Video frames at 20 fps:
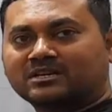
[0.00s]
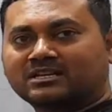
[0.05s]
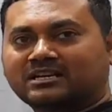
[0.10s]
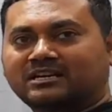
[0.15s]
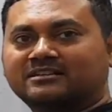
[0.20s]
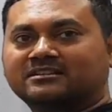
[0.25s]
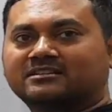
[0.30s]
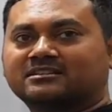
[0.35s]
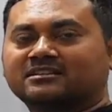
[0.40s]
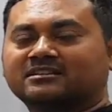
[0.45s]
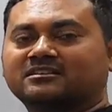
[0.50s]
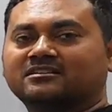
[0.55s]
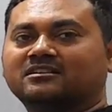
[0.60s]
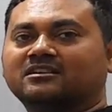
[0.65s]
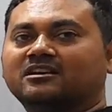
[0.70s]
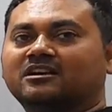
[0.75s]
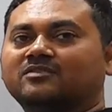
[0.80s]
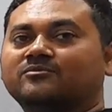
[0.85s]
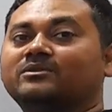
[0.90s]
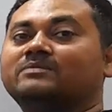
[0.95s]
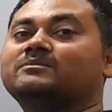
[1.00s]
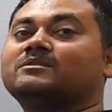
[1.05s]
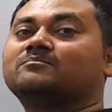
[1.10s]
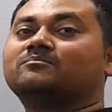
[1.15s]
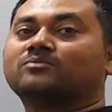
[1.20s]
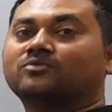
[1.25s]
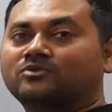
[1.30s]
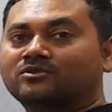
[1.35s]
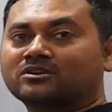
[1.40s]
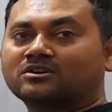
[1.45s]
country will be
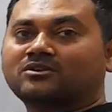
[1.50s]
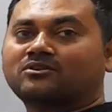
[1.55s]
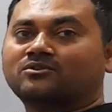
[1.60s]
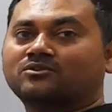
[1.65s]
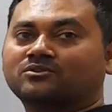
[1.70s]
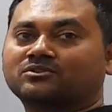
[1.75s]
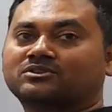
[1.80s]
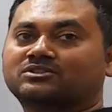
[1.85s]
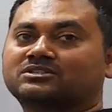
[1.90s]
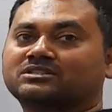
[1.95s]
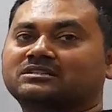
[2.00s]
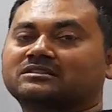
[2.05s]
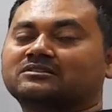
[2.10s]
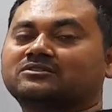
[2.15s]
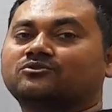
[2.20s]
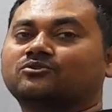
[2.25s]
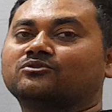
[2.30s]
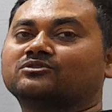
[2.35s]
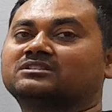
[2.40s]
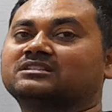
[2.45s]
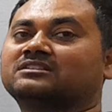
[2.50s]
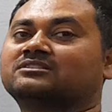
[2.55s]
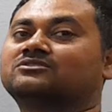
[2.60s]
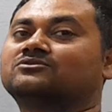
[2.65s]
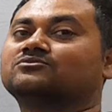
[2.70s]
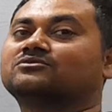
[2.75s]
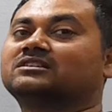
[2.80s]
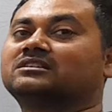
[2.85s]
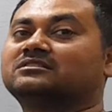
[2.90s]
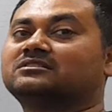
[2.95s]
more closer
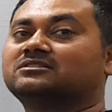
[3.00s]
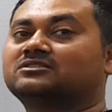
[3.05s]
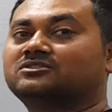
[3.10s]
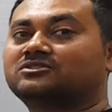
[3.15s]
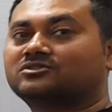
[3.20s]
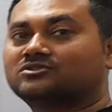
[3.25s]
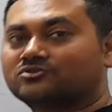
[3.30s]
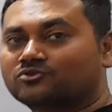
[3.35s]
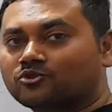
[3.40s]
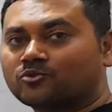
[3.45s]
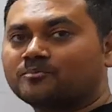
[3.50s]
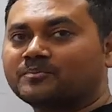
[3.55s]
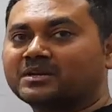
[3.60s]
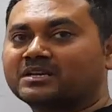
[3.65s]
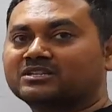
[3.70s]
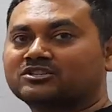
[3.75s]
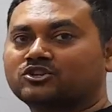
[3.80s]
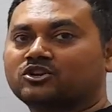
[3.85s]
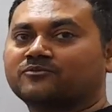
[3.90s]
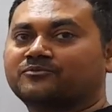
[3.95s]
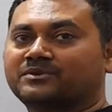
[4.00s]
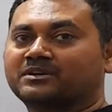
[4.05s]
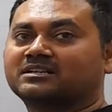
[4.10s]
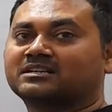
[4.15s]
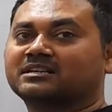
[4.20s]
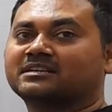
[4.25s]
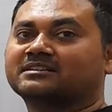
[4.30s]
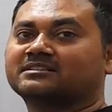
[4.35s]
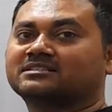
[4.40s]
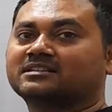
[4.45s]
to the true picture of
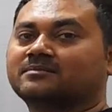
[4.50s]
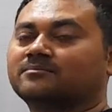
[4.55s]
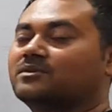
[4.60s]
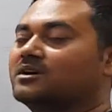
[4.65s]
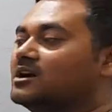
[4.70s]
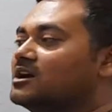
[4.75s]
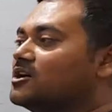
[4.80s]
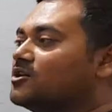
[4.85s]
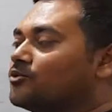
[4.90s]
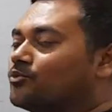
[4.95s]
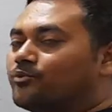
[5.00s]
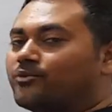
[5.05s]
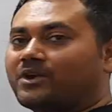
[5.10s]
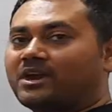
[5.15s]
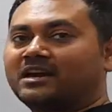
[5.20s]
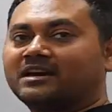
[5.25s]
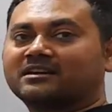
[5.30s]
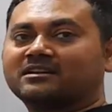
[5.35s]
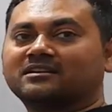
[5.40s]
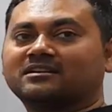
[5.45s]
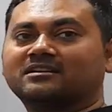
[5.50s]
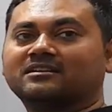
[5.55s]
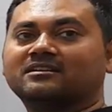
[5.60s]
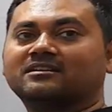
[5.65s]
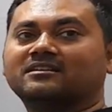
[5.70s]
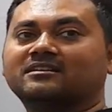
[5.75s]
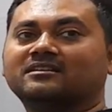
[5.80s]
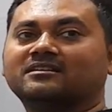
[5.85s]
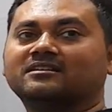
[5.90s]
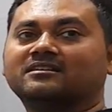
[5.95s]
federalism, where
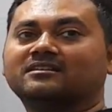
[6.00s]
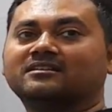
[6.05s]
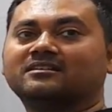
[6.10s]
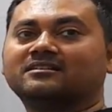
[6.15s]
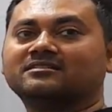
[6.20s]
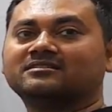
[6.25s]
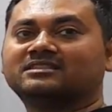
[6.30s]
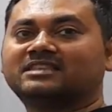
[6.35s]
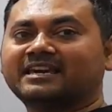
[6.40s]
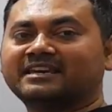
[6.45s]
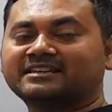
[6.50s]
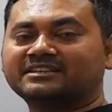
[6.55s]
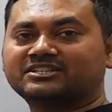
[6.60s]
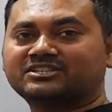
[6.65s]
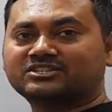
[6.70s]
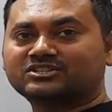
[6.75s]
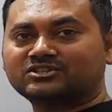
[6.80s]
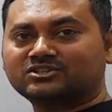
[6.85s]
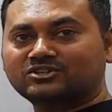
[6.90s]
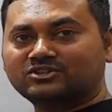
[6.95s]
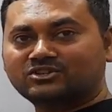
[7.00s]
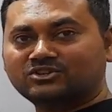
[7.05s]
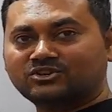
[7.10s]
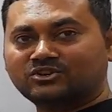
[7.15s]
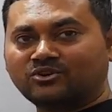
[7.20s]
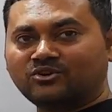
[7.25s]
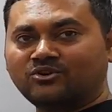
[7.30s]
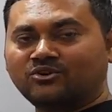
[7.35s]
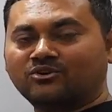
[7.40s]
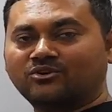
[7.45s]
there is
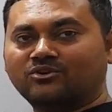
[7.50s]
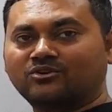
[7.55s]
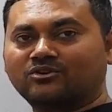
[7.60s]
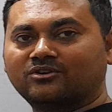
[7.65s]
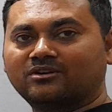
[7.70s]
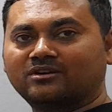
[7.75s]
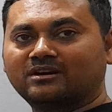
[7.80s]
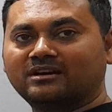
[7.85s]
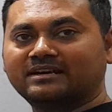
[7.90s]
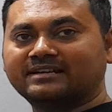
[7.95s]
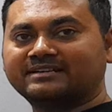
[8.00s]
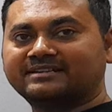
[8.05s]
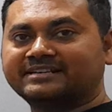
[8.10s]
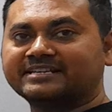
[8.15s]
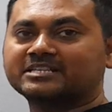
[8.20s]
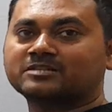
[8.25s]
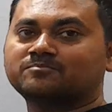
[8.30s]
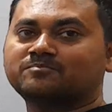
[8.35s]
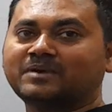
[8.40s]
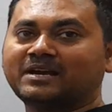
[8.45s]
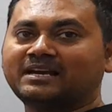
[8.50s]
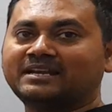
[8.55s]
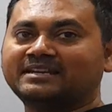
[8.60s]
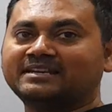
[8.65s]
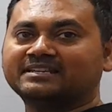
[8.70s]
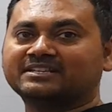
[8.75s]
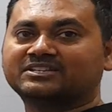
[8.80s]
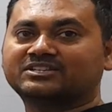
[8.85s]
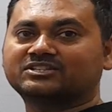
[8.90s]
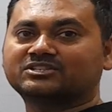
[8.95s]
no
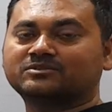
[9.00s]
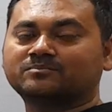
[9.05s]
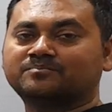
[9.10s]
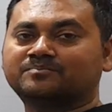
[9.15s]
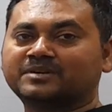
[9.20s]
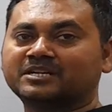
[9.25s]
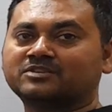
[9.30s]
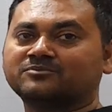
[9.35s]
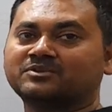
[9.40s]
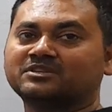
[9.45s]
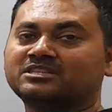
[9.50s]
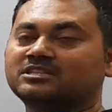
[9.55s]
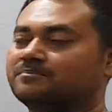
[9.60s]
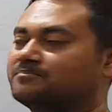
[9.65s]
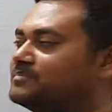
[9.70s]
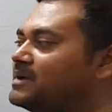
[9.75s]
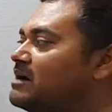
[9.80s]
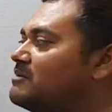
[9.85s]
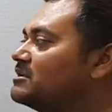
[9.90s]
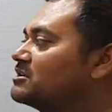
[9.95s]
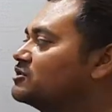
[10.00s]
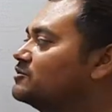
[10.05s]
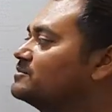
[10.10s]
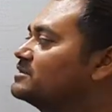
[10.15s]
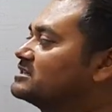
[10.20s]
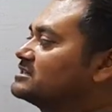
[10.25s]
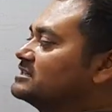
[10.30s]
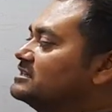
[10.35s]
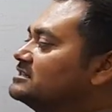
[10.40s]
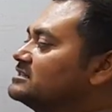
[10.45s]
disbalance between the power of
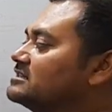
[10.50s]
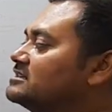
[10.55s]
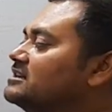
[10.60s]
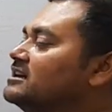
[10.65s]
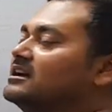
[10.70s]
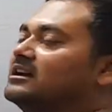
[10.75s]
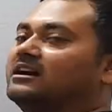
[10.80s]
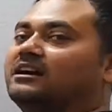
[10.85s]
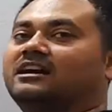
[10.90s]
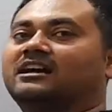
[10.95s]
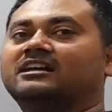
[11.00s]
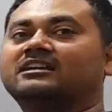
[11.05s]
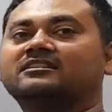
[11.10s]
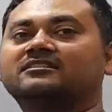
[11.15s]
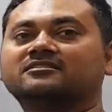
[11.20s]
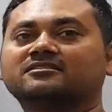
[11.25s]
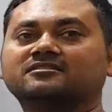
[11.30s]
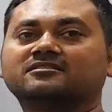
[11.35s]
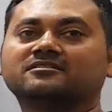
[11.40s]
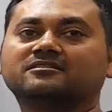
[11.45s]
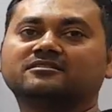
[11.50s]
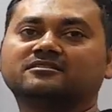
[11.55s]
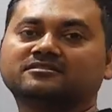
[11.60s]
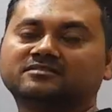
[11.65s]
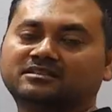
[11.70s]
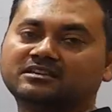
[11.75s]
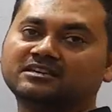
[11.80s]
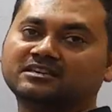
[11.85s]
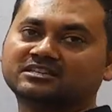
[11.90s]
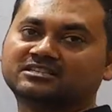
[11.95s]
the center and
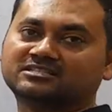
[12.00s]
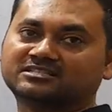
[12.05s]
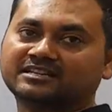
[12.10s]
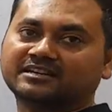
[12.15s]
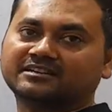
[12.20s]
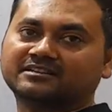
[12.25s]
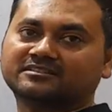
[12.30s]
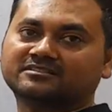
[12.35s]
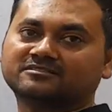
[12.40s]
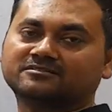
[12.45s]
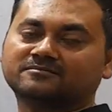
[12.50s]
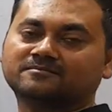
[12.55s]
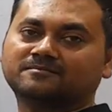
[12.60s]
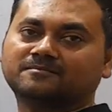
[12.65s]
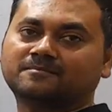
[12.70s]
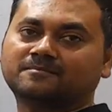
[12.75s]
the states.